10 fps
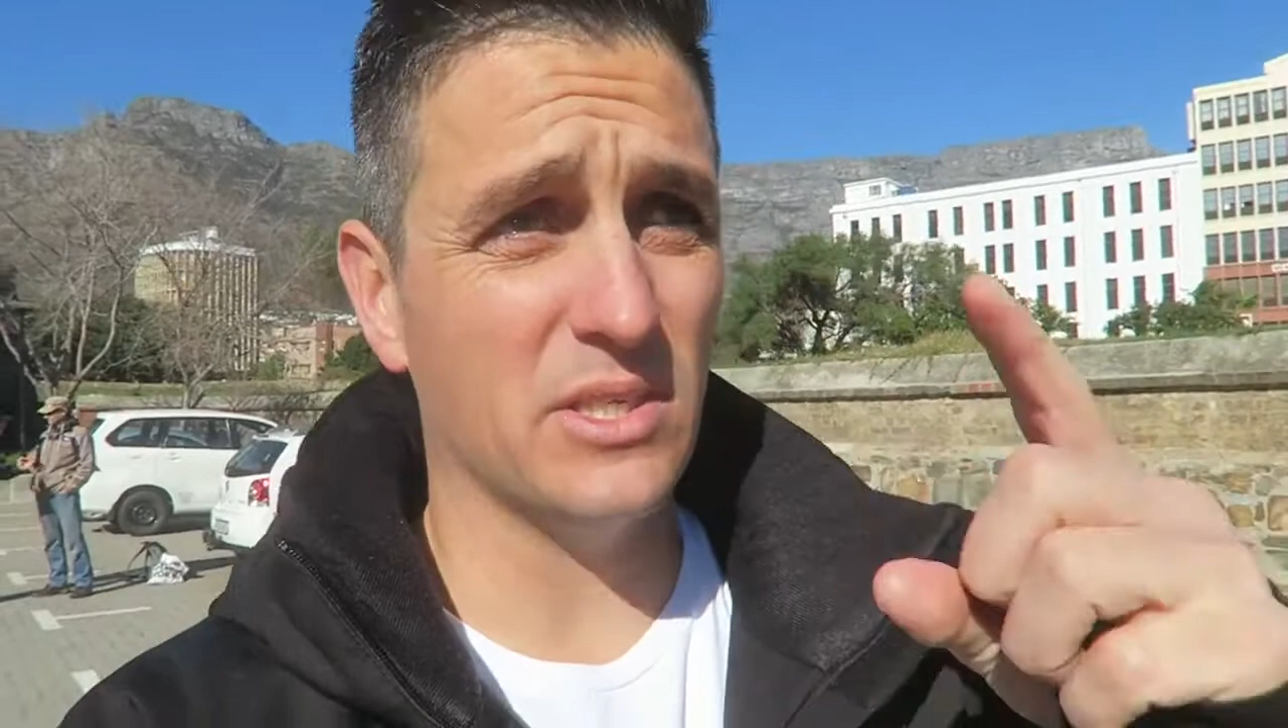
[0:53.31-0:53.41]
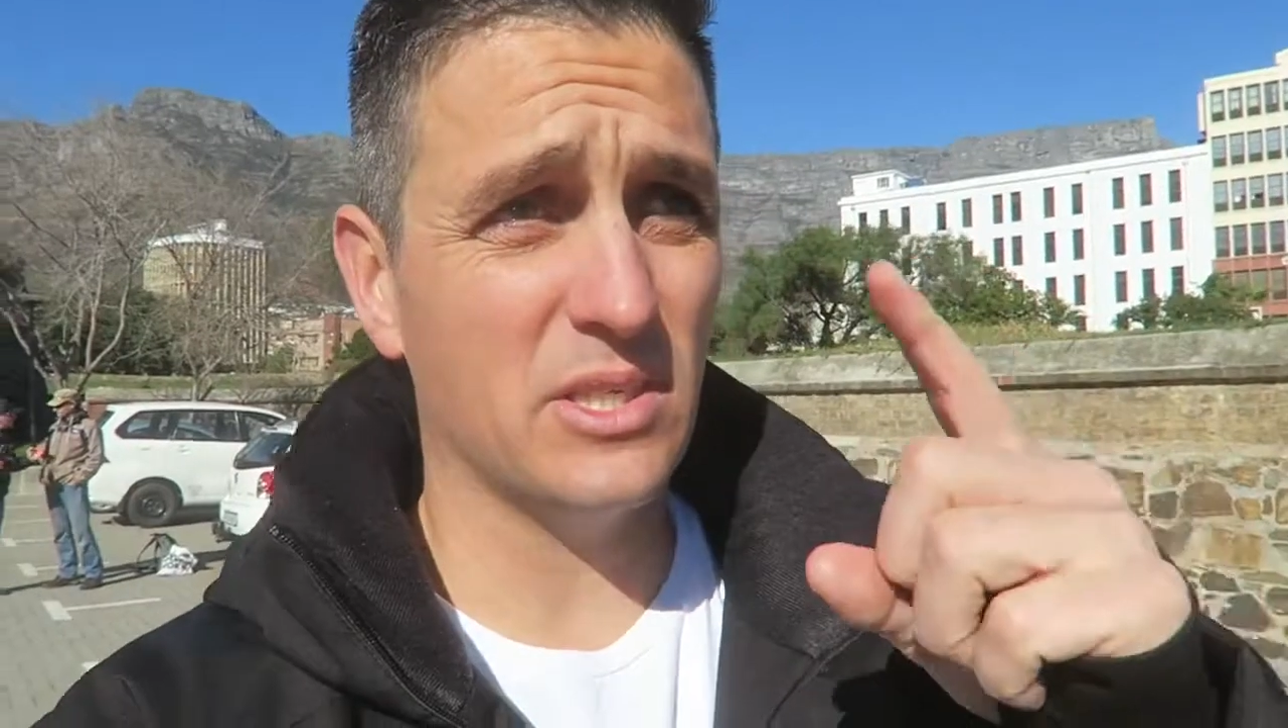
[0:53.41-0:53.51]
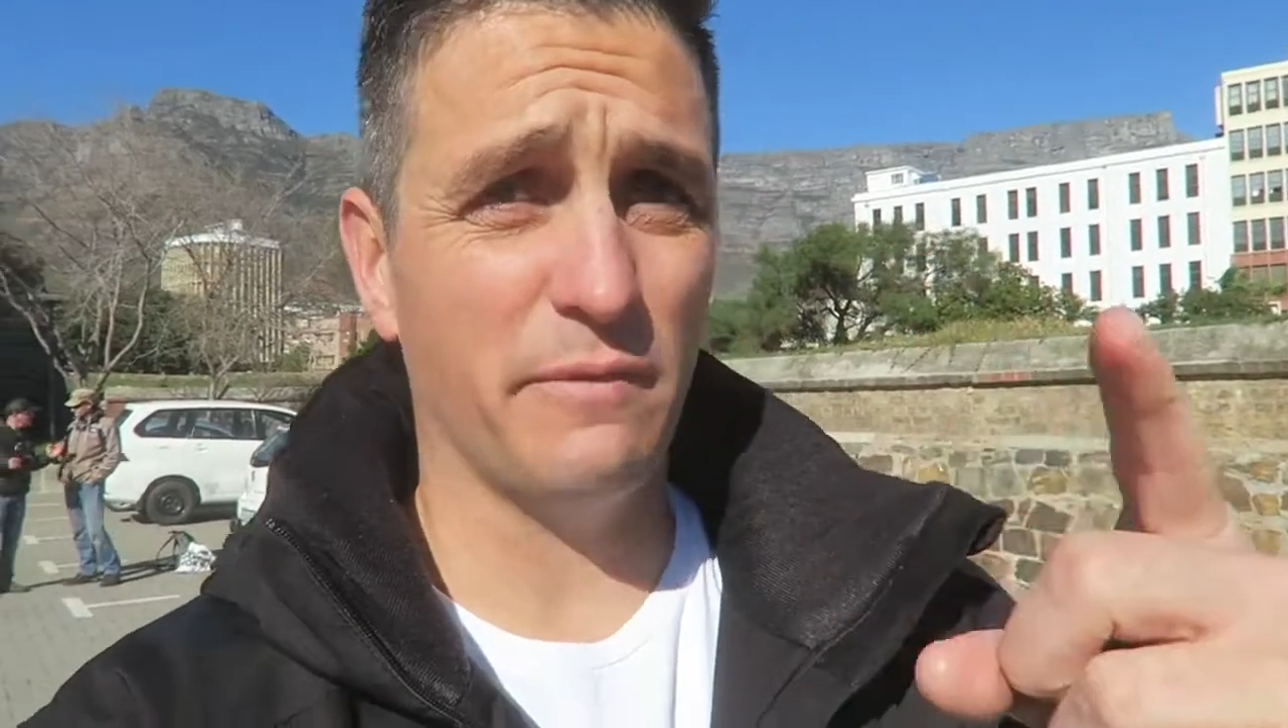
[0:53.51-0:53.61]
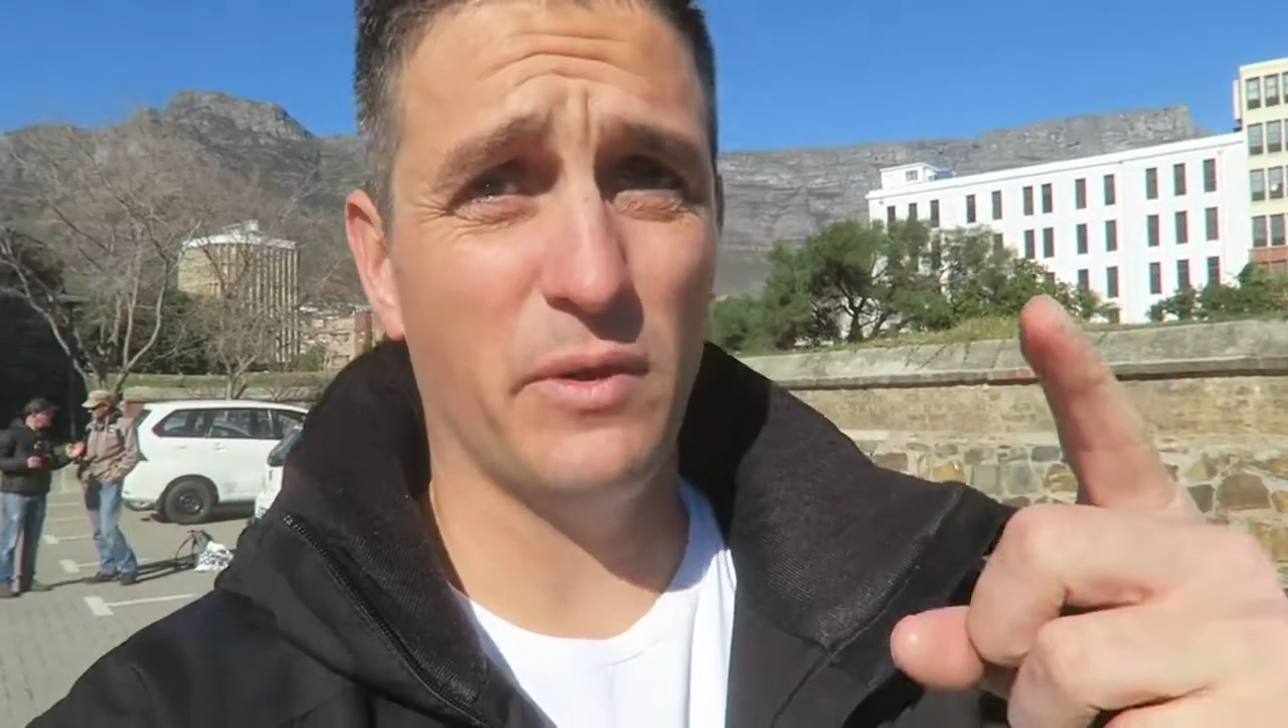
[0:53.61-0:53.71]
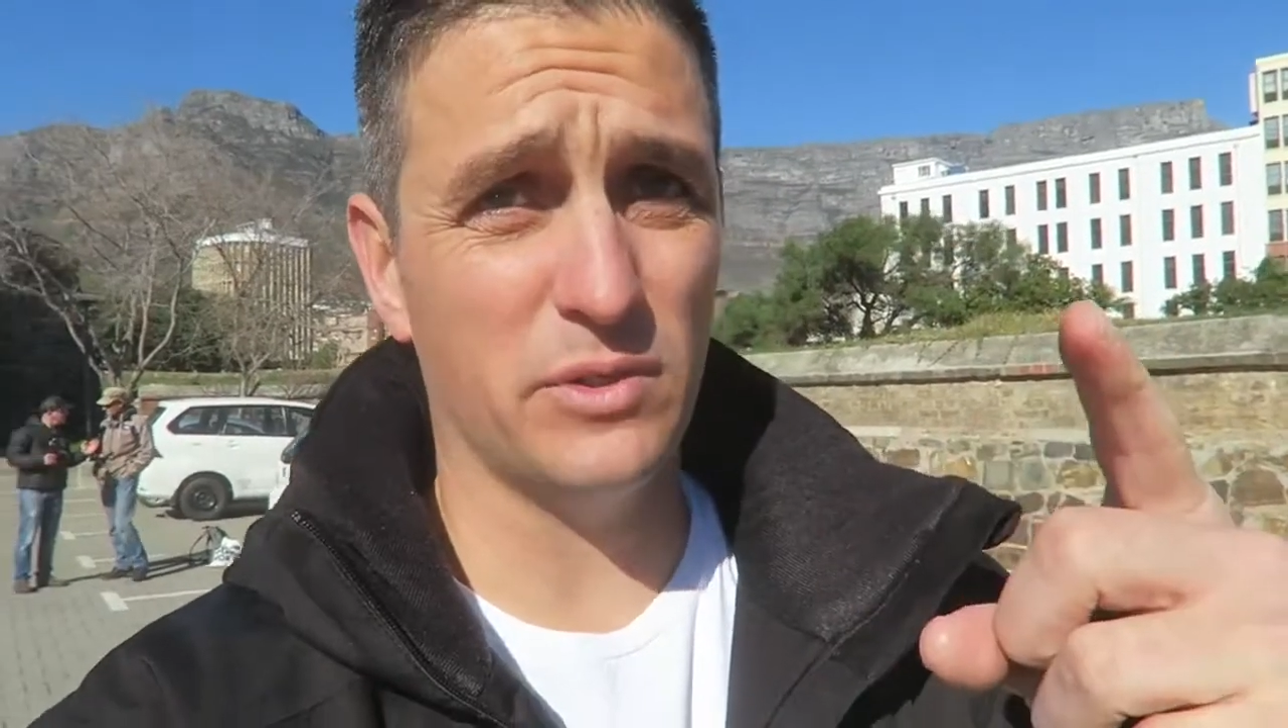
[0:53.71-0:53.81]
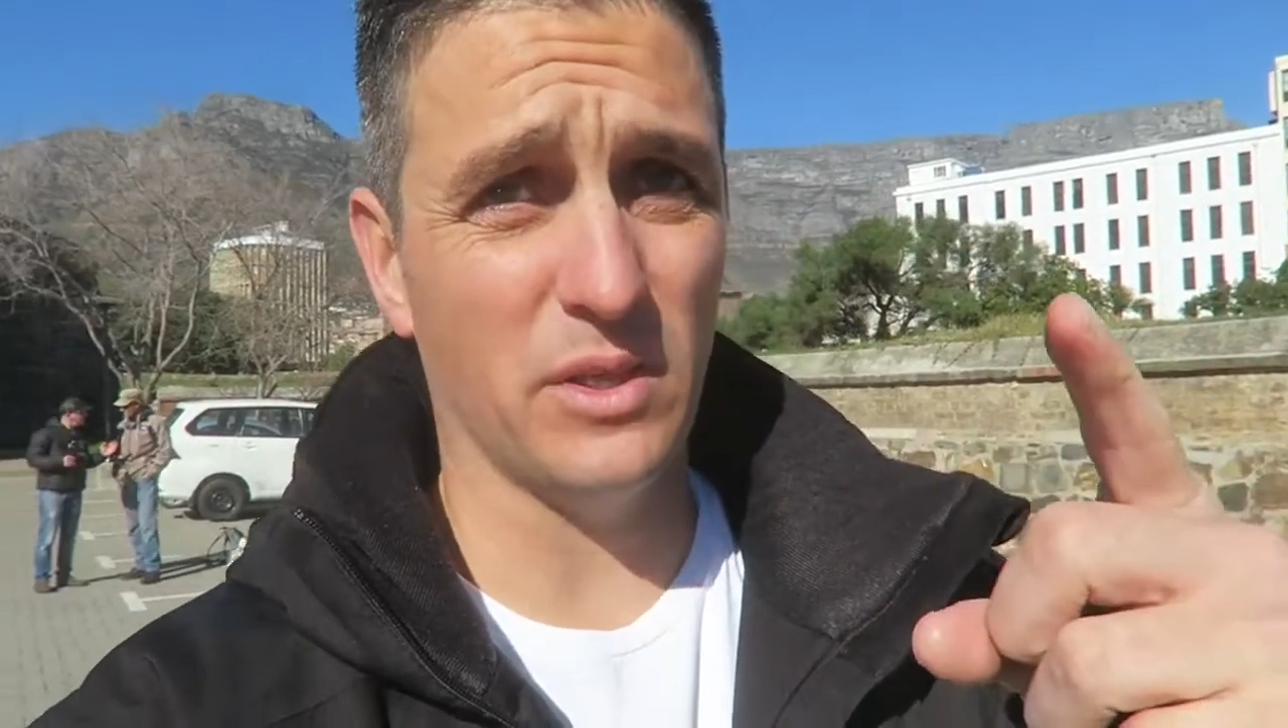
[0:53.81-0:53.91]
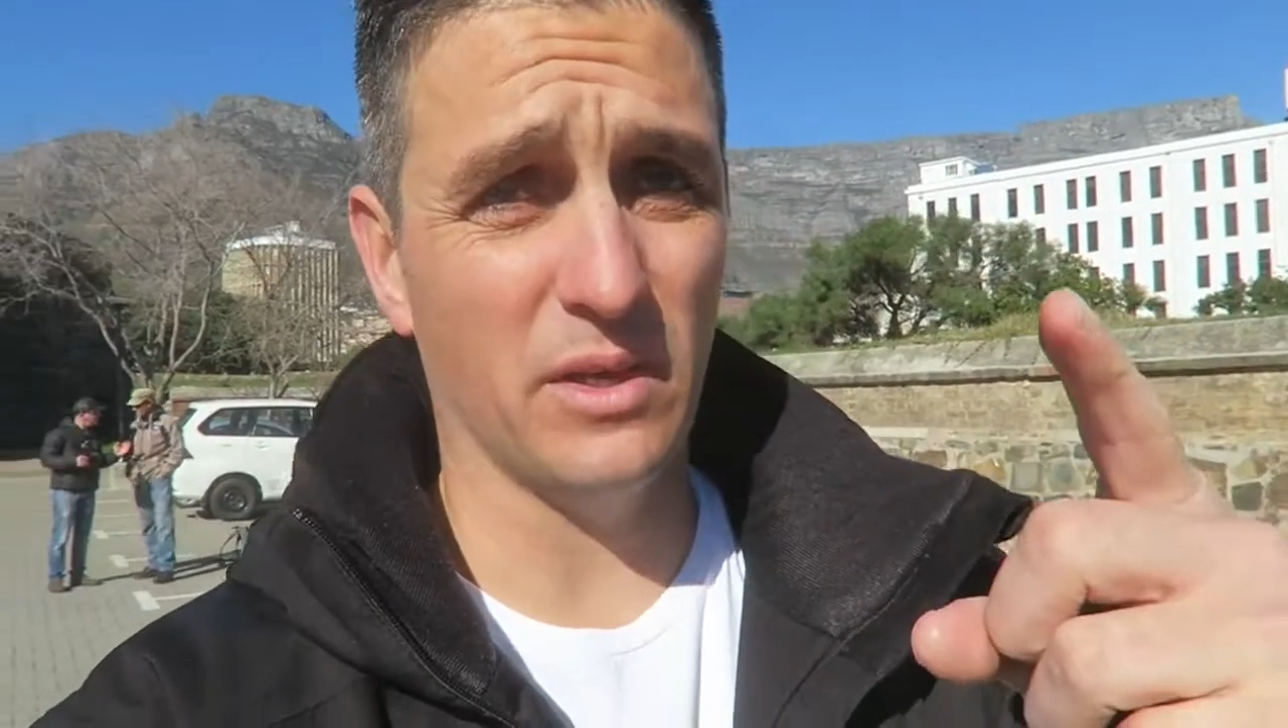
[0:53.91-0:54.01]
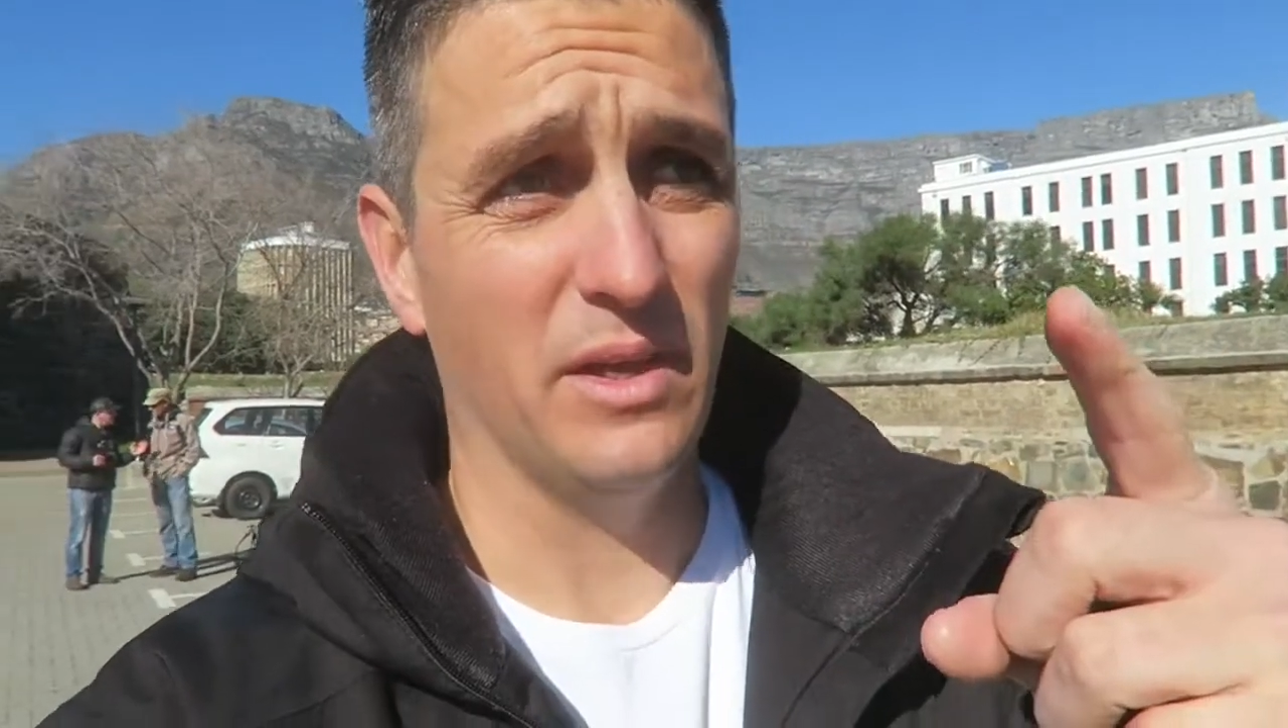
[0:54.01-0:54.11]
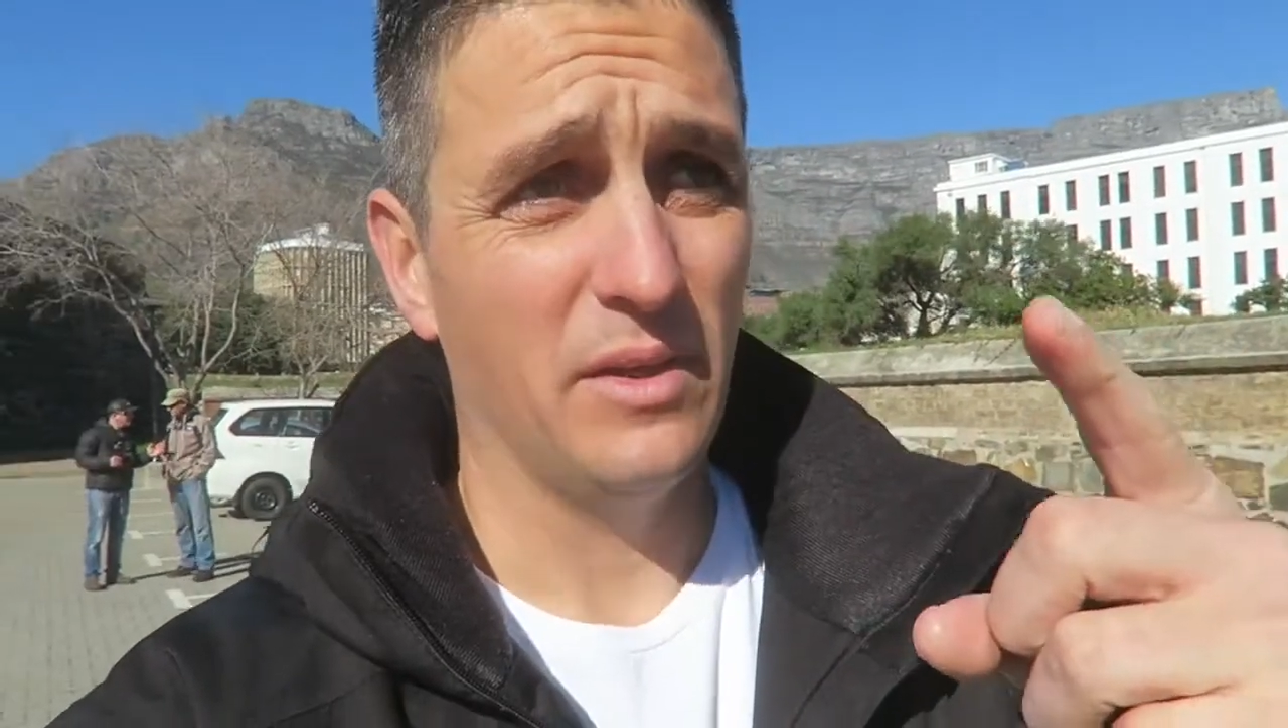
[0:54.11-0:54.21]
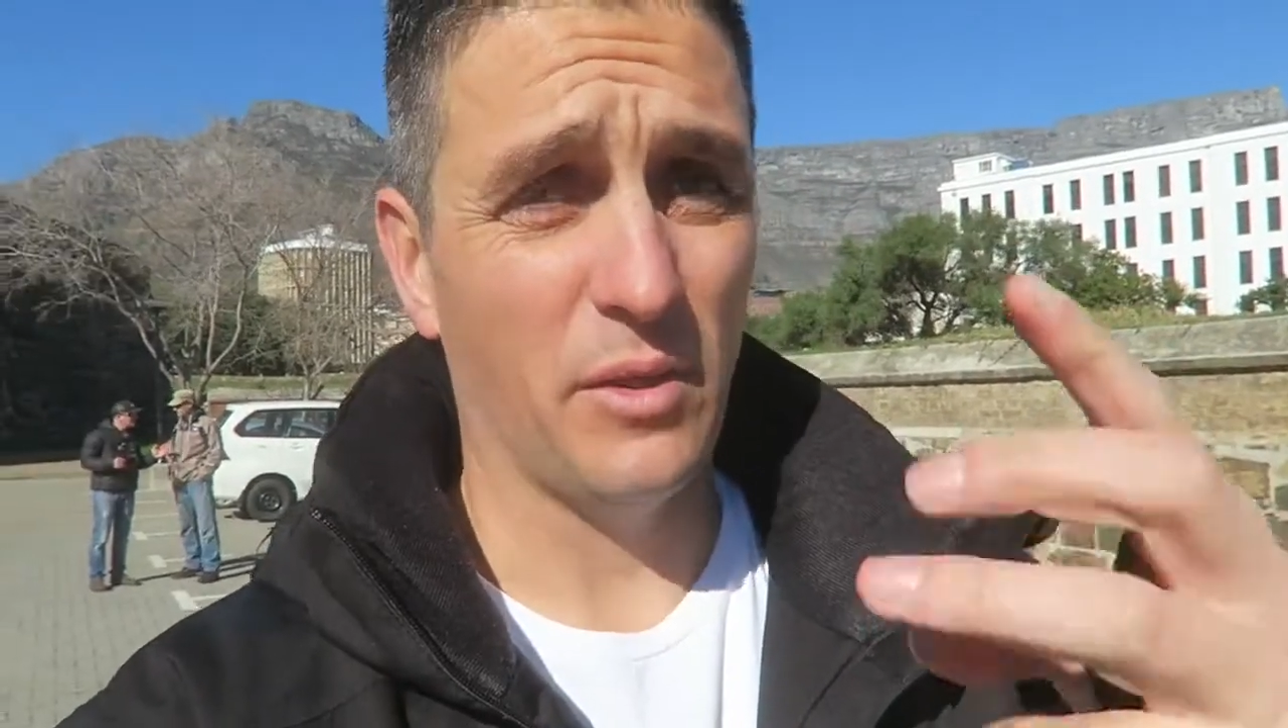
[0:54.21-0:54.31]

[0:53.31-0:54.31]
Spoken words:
This is the first of the